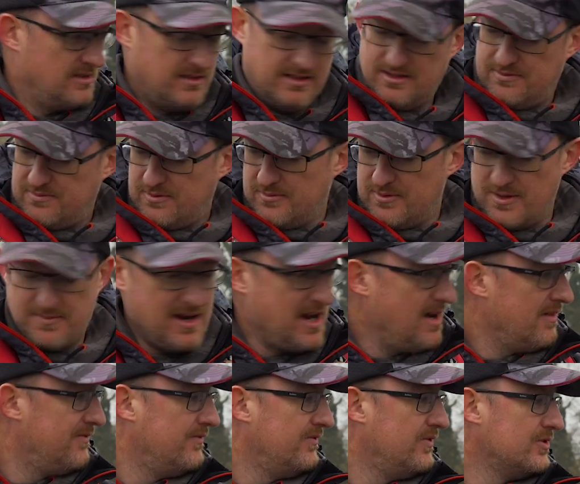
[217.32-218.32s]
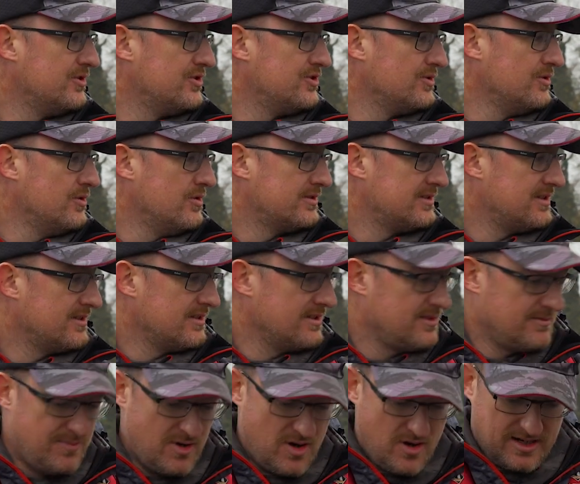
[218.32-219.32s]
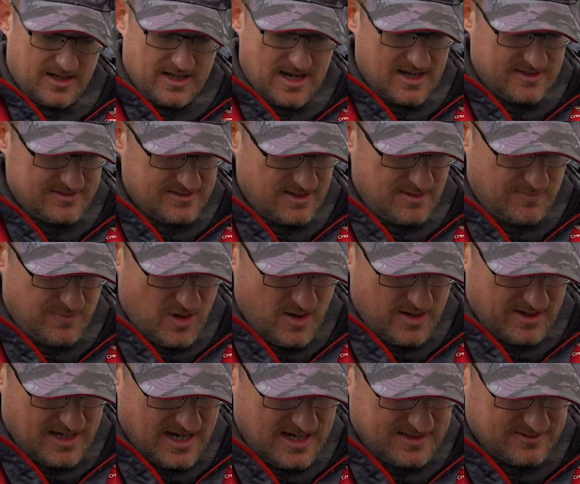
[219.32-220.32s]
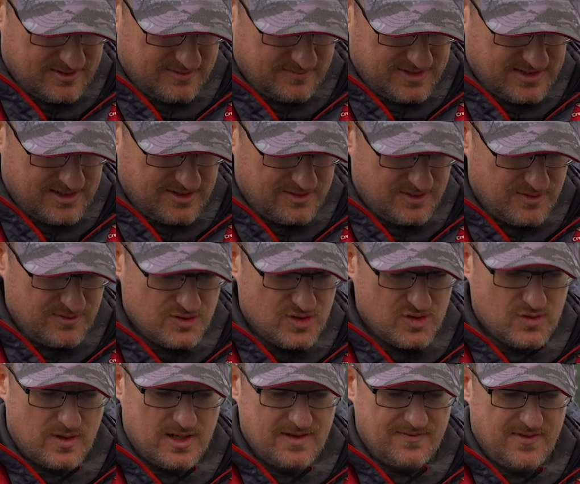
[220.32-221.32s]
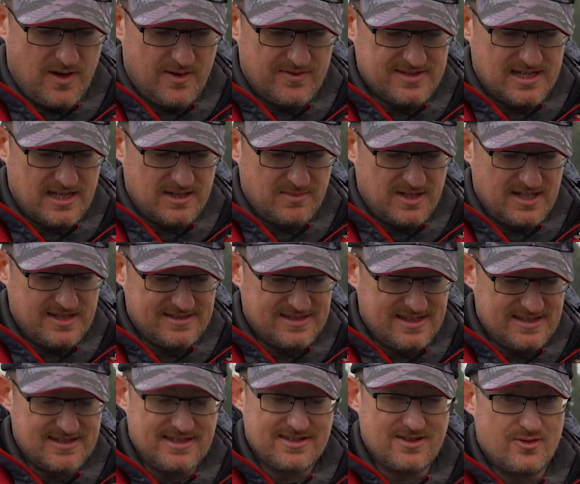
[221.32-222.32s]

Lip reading: it's probably about a foot shorter than the pike cast. So the pike cast comes in at 225 centimeters. This is